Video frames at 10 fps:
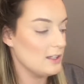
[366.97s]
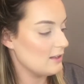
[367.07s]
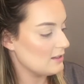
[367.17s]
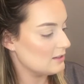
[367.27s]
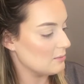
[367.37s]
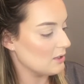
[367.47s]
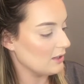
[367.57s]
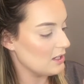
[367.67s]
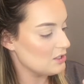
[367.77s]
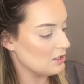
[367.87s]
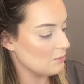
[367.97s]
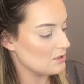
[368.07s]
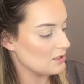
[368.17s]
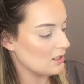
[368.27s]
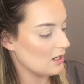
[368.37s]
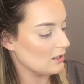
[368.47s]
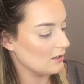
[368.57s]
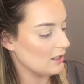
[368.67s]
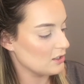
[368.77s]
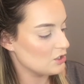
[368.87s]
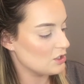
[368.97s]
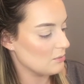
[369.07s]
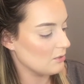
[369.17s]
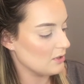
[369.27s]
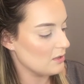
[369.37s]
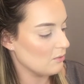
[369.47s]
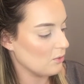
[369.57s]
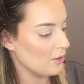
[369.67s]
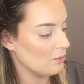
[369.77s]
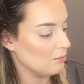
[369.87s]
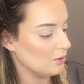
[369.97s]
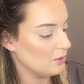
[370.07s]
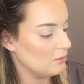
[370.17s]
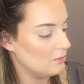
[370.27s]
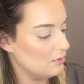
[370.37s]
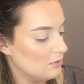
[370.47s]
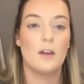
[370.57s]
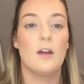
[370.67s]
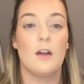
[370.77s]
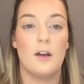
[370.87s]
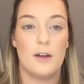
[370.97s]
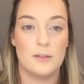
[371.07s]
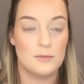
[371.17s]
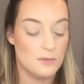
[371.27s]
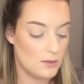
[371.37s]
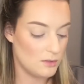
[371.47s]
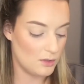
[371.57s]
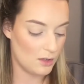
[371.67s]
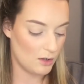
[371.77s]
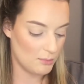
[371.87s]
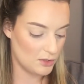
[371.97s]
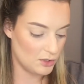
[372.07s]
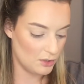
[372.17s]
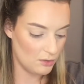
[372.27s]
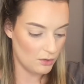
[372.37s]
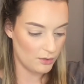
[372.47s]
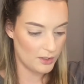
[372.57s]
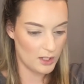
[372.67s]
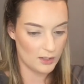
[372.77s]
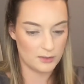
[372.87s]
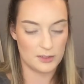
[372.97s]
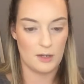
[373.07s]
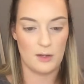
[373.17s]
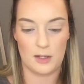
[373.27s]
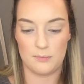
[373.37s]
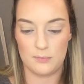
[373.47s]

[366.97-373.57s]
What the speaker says: the Simulation, which is kind of like a shimmery royal blue. All right, so I'm gonna show you all the colors now.